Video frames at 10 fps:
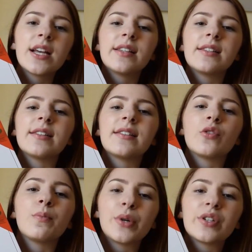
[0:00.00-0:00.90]
since
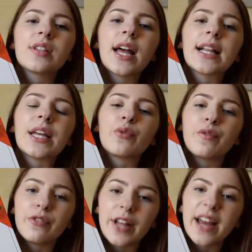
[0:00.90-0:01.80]
it'll most likely
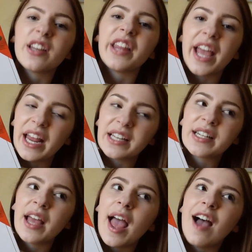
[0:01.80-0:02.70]
reflect the heat
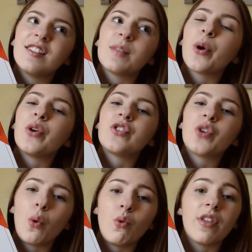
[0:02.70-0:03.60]
as opposed
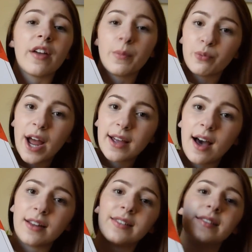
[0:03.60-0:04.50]
to all the other bright
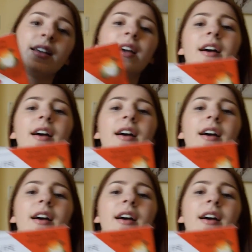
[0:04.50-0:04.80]
colours.